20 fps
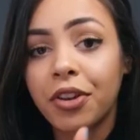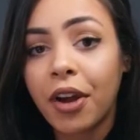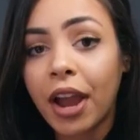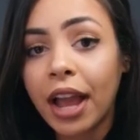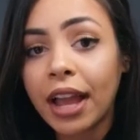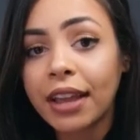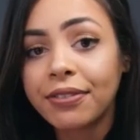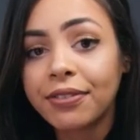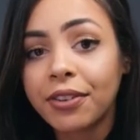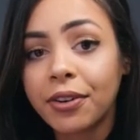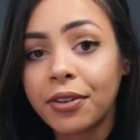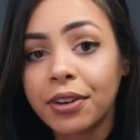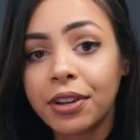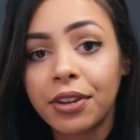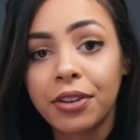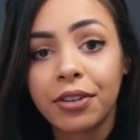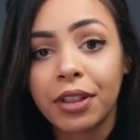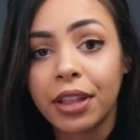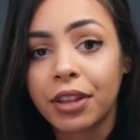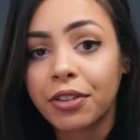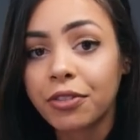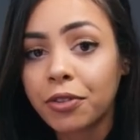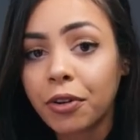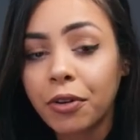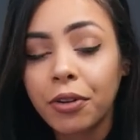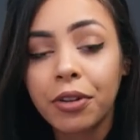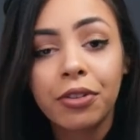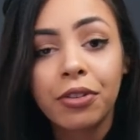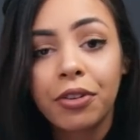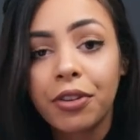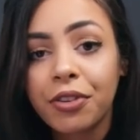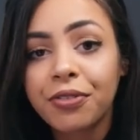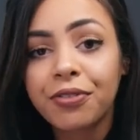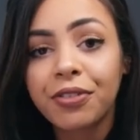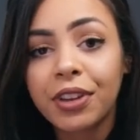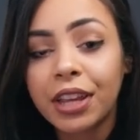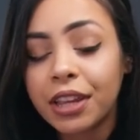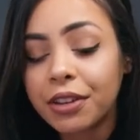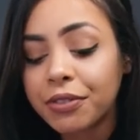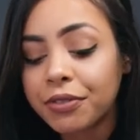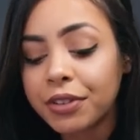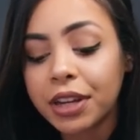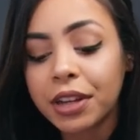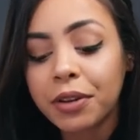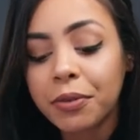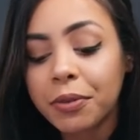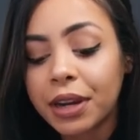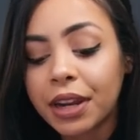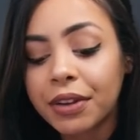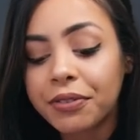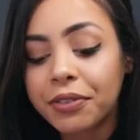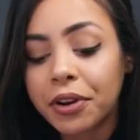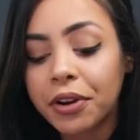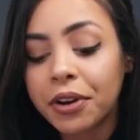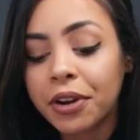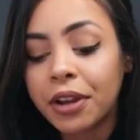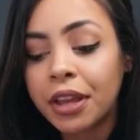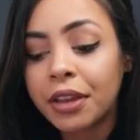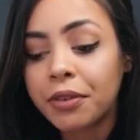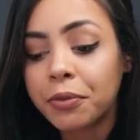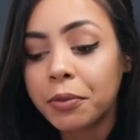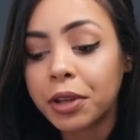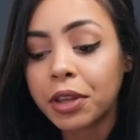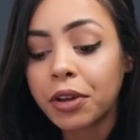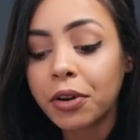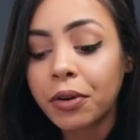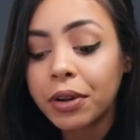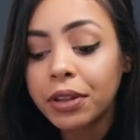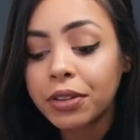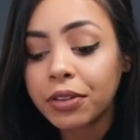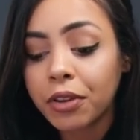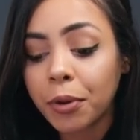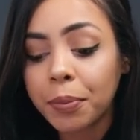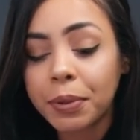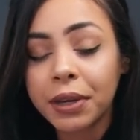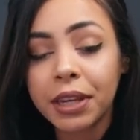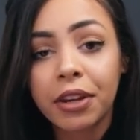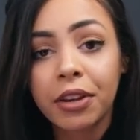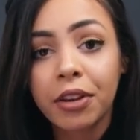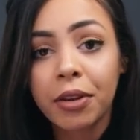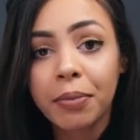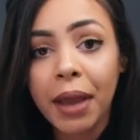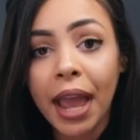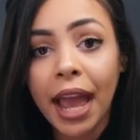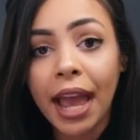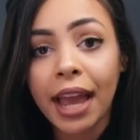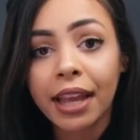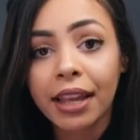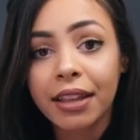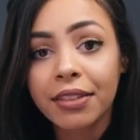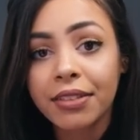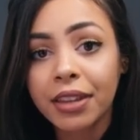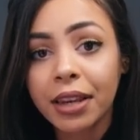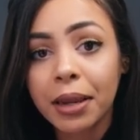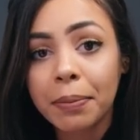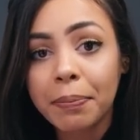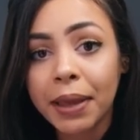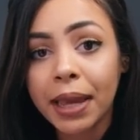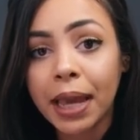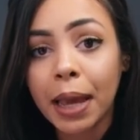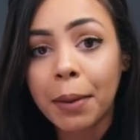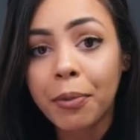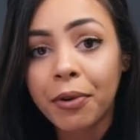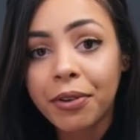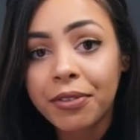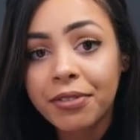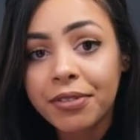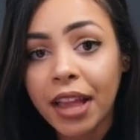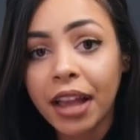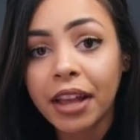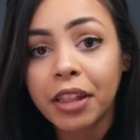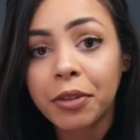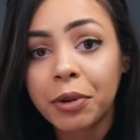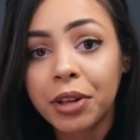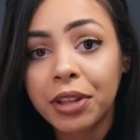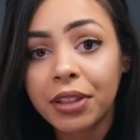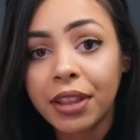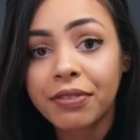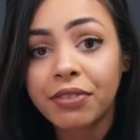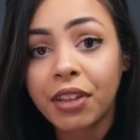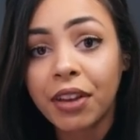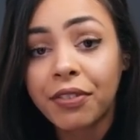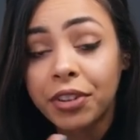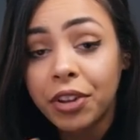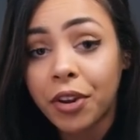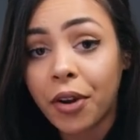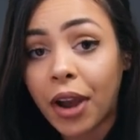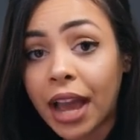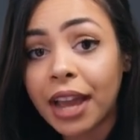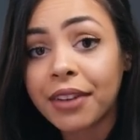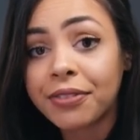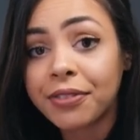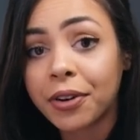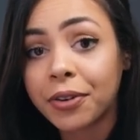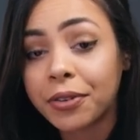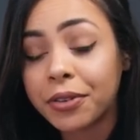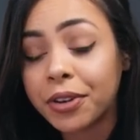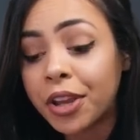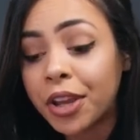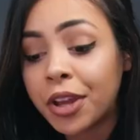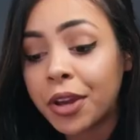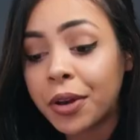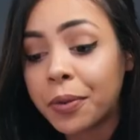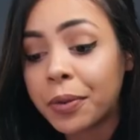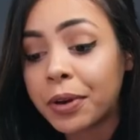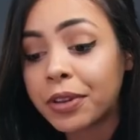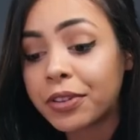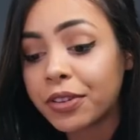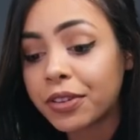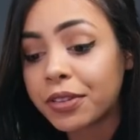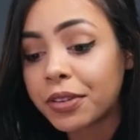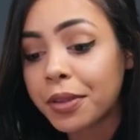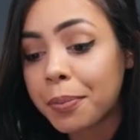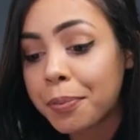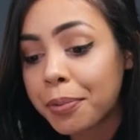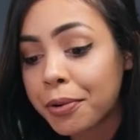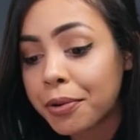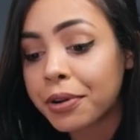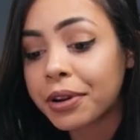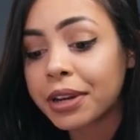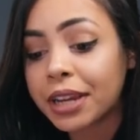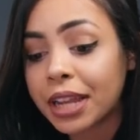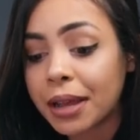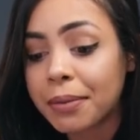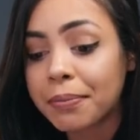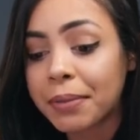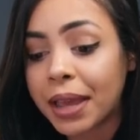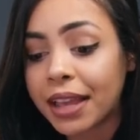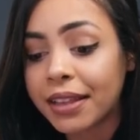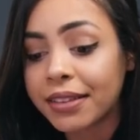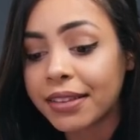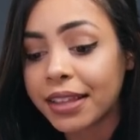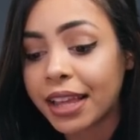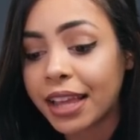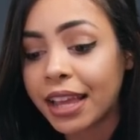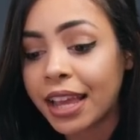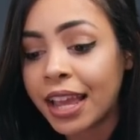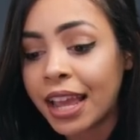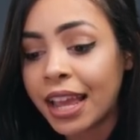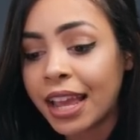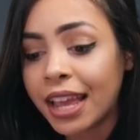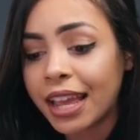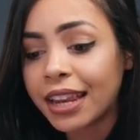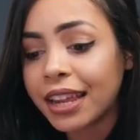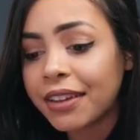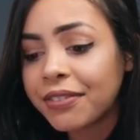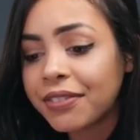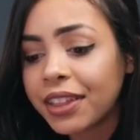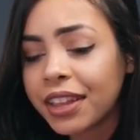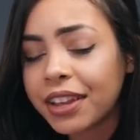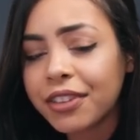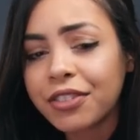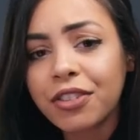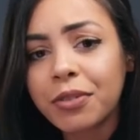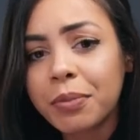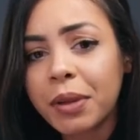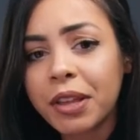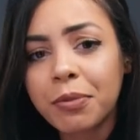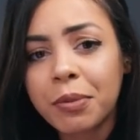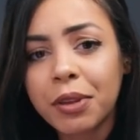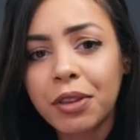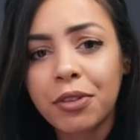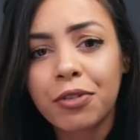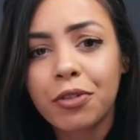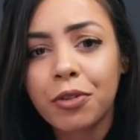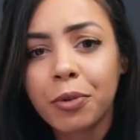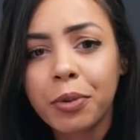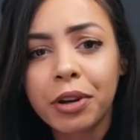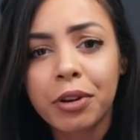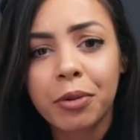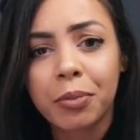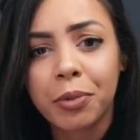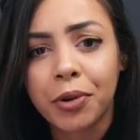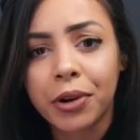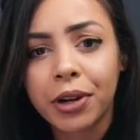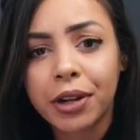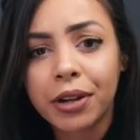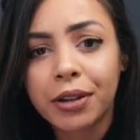your iPhone and you're like scrolling through your feed, reading whatever, when you go and open it in your Mac, it's gonna pick up exactly where you left off on your iPhone, which is pretty amazing. And I feel like it just makes me use Twitter more.